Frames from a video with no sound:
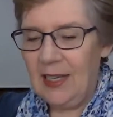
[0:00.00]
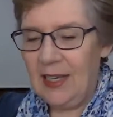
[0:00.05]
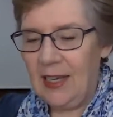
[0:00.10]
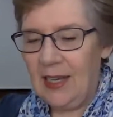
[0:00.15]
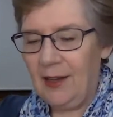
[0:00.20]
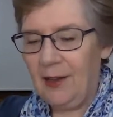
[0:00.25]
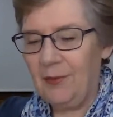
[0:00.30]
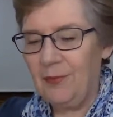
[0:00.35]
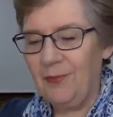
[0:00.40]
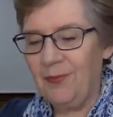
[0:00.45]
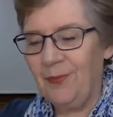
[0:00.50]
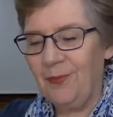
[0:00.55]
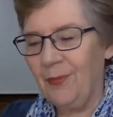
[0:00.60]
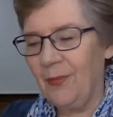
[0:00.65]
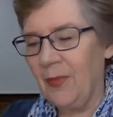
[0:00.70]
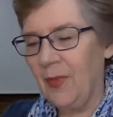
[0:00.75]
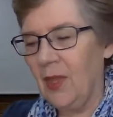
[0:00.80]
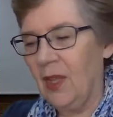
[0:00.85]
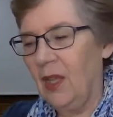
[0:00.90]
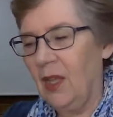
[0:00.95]
I
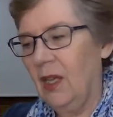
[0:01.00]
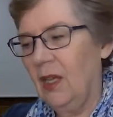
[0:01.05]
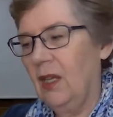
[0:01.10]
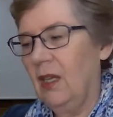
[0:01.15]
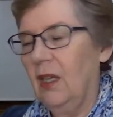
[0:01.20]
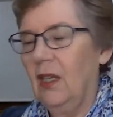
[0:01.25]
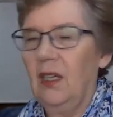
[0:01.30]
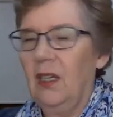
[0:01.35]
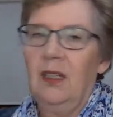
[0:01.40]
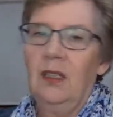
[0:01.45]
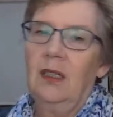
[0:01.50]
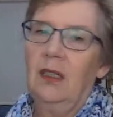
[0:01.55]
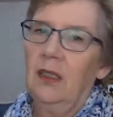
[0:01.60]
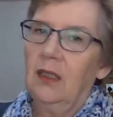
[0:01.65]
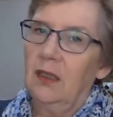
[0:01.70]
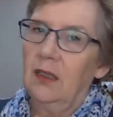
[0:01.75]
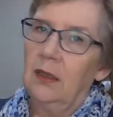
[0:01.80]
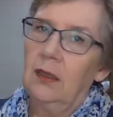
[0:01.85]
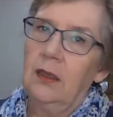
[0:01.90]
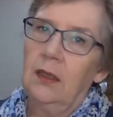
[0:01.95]

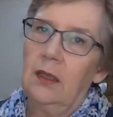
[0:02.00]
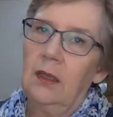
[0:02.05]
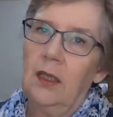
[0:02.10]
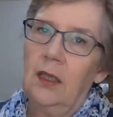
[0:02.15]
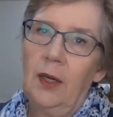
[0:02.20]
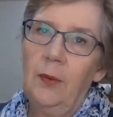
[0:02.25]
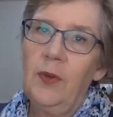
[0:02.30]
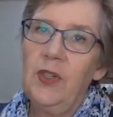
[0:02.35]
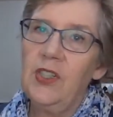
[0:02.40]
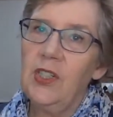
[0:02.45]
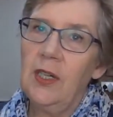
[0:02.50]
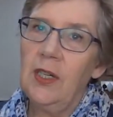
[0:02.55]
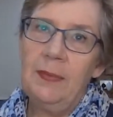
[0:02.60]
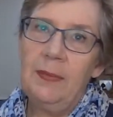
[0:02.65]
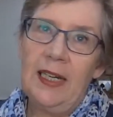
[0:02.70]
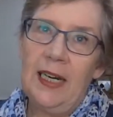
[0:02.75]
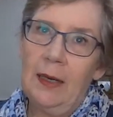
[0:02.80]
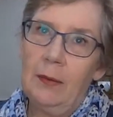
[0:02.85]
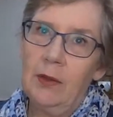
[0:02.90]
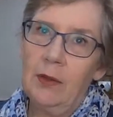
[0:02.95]
wish I'd
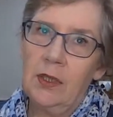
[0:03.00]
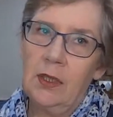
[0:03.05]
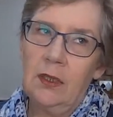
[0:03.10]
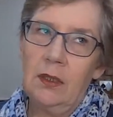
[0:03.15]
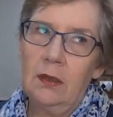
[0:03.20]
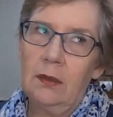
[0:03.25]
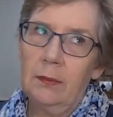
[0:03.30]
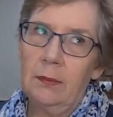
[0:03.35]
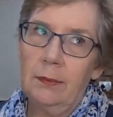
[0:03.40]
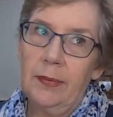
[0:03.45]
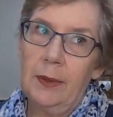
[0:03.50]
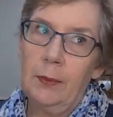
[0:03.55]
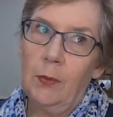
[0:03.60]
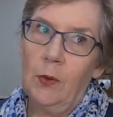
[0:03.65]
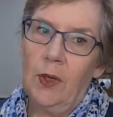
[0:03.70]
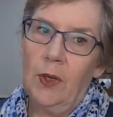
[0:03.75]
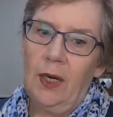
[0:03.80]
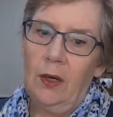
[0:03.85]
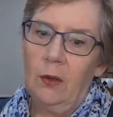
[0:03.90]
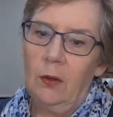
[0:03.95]
been able to be
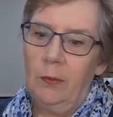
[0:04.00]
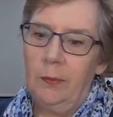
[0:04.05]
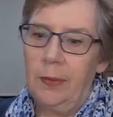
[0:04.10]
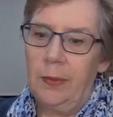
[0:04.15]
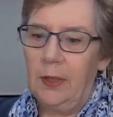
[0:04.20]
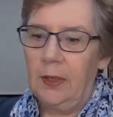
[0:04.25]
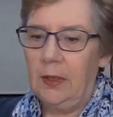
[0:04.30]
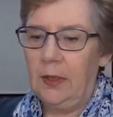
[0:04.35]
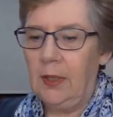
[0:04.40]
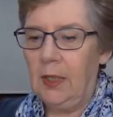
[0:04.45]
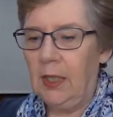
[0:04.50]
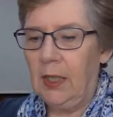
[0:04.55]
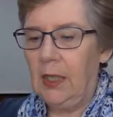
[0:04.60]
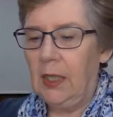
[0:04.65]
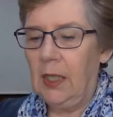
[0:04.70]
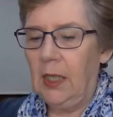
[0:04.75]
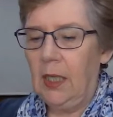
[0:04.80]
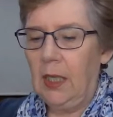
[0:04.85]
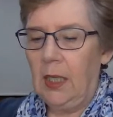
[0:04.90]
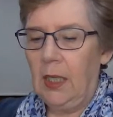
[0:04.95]
more help,
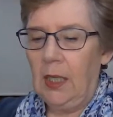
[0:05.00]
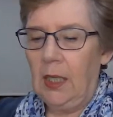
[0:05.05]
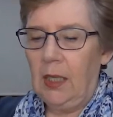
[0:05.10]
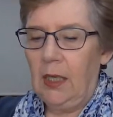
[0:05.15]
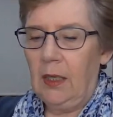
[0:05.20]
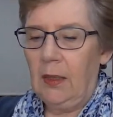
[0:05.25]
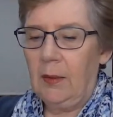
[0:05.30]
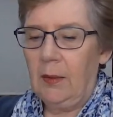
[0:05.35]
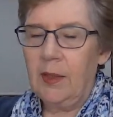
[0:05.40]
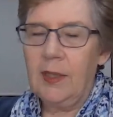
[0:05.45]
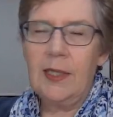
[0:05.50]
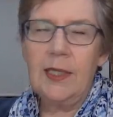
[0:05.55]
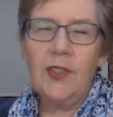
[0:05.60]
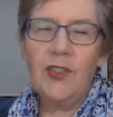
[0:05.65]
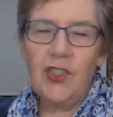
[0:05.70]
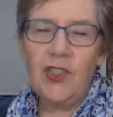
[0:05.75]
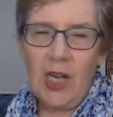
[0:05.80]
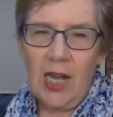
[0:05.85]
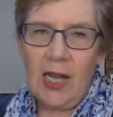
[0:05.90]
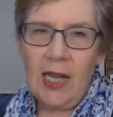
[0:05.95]
because
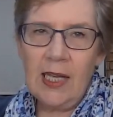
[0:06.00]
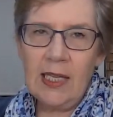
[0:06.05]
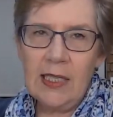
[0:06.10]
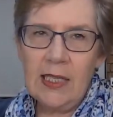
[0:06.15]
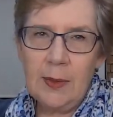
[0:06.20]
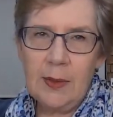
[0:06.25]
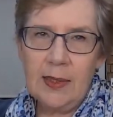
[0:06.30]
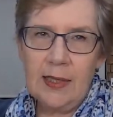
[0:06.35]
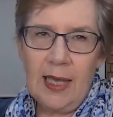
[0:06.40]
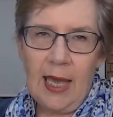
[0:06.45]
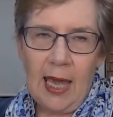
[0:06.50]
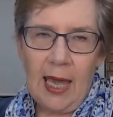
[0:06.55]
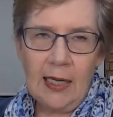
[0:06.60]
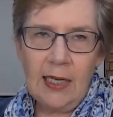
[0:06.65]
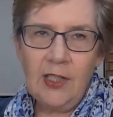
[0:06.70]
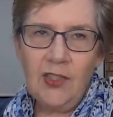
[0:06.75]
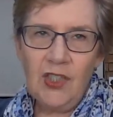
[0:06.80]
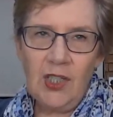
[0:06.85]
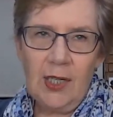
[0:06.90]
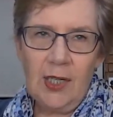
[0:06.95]
jars,
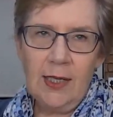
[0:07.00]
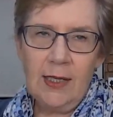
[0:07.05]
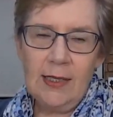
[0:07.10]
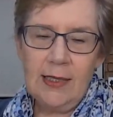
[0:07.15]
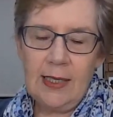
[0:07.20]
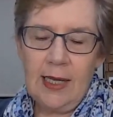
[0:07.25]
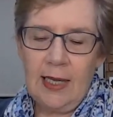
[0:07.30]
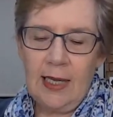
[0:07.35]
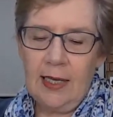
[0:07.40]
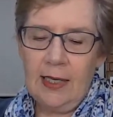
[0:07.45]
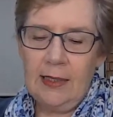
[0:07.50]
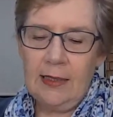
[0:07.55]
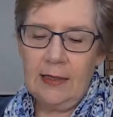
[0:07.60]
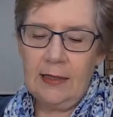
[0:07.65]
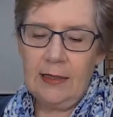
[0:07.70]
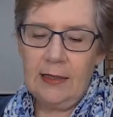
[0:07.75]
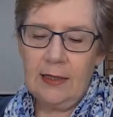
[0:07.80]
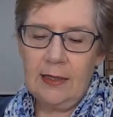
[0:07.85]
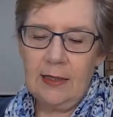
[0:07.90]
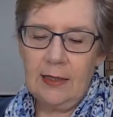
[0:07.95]
canning jars
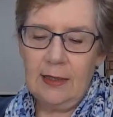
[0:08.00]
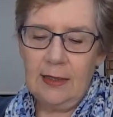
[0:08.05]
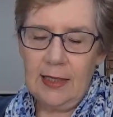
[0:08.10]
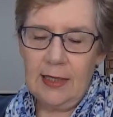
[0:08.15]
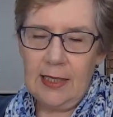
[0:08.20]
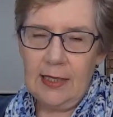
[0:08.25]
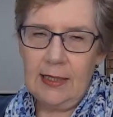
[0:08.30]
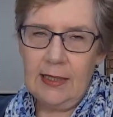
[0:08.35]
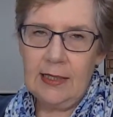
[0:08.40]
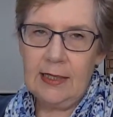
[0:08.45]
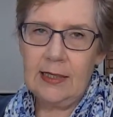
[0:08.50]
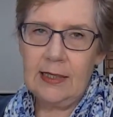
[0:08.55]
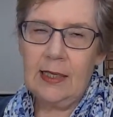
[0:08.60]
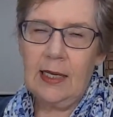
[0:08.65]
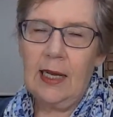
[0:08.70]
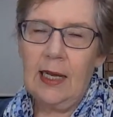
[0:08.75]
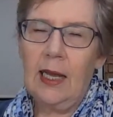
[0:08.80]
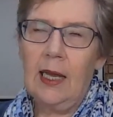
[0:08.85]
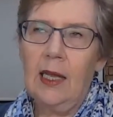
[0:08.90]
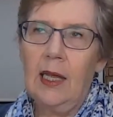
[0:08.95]
and lids
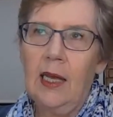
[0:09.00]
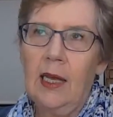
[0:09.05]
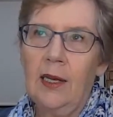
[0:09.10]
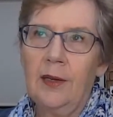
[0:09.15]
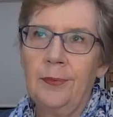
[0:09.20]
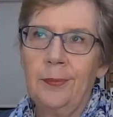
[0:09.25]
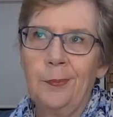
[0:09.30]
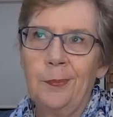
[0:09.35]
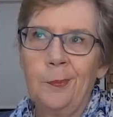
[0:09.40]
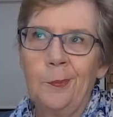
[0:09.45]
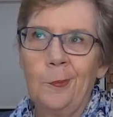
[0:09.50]
are